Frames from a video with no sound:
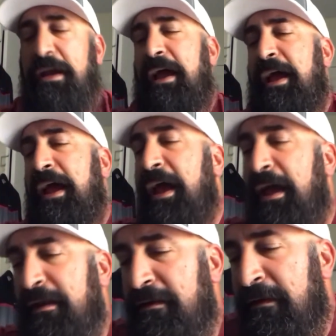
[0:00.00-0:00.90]

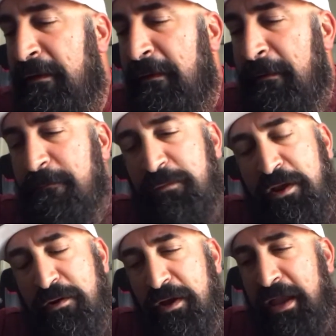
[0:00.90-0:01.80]
And,
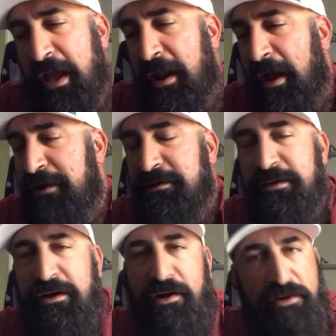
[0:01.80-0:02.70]
again, I just
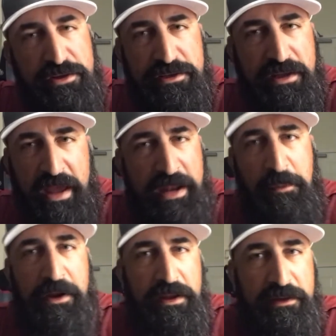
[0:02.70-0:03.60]
encourage
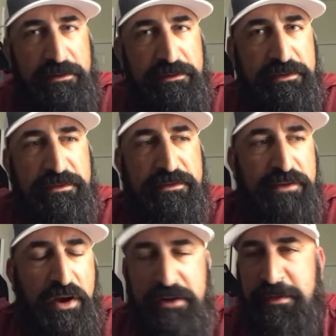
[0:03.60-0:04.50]
anybody, just
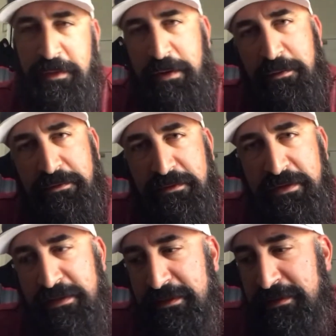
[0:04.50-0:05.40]
talk to people,
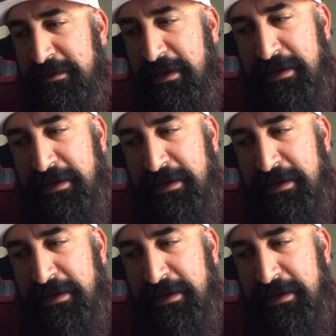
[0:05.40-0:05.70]
because